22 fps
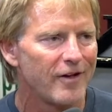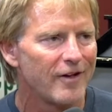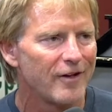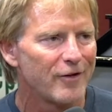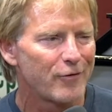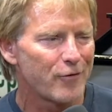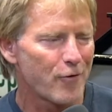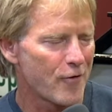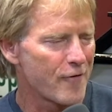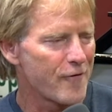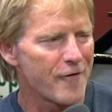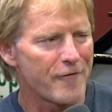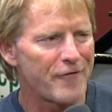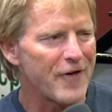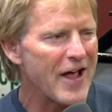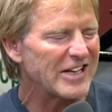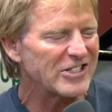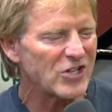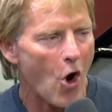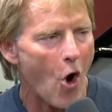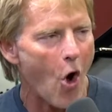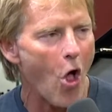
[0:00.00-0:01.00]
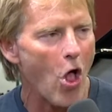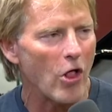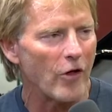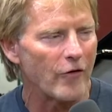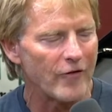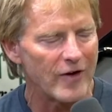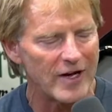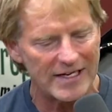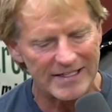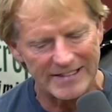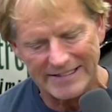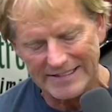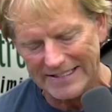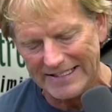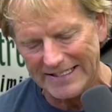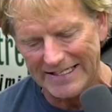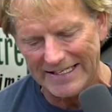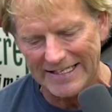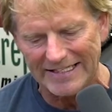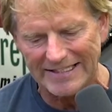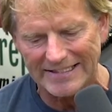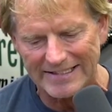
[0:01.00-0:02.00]
sort of affects all of us
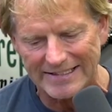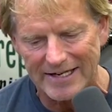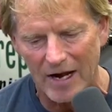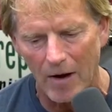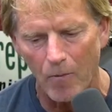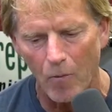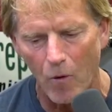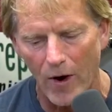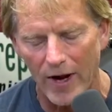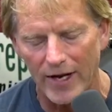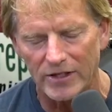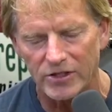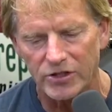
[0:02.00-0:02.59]
in some way.